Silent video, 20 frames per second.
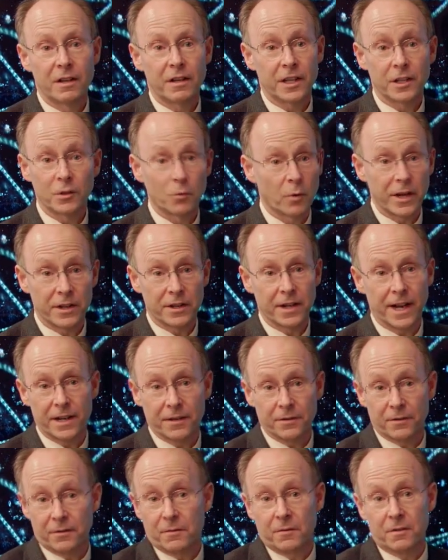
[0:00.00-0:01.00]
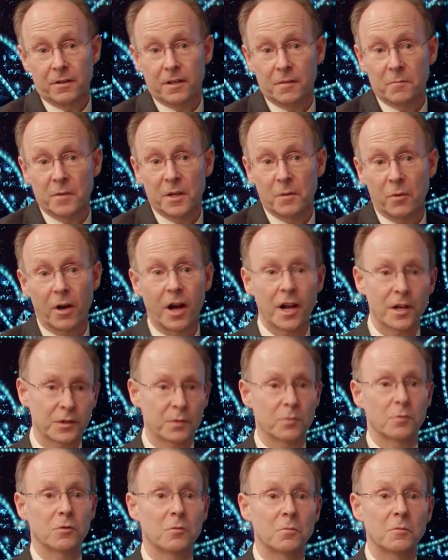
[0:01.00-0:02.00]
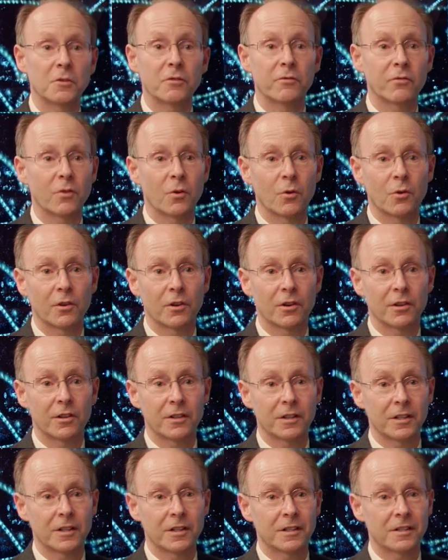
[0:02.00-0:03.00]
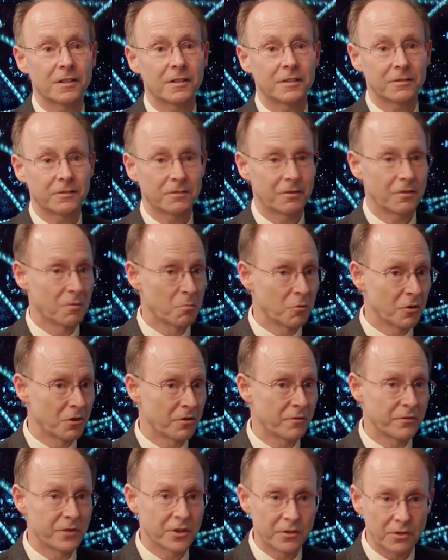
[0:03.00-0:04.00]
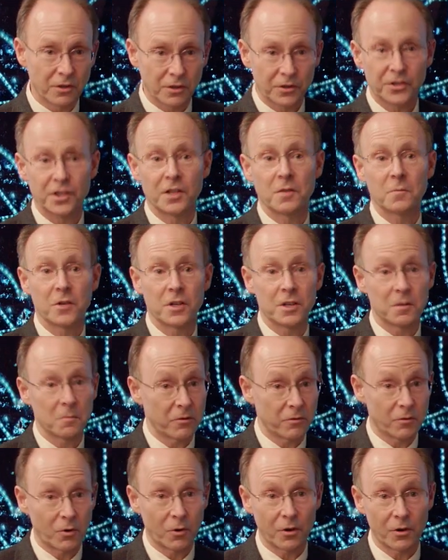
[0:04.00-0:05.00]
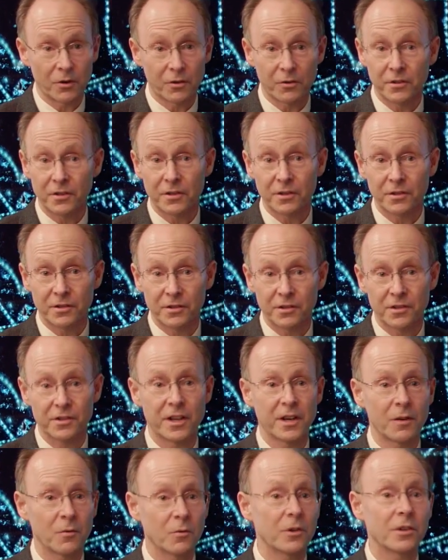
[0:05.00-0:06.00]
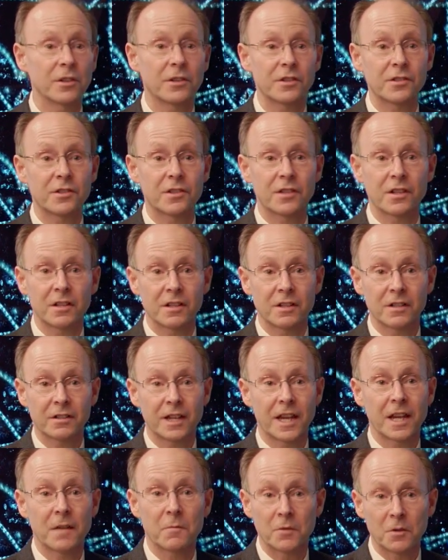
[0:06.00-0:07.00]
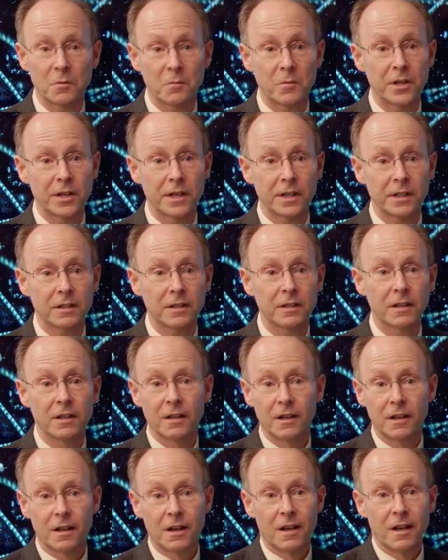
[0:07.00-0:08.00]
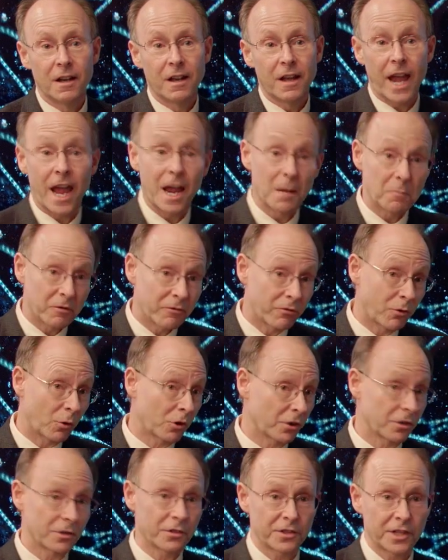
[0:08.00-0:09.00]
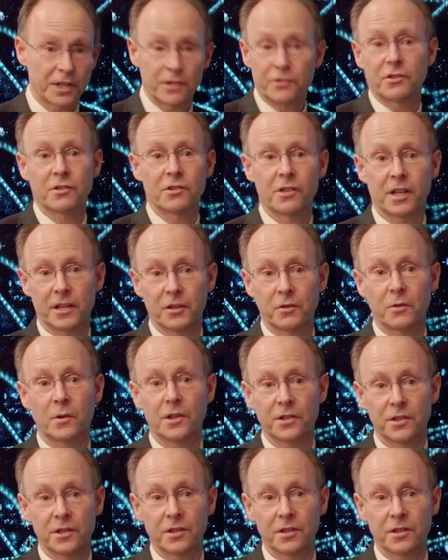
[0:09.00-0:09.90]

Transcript: in a way that hadn't been possible before the birth of digital cinema and before these networks came into being, and before organizations like US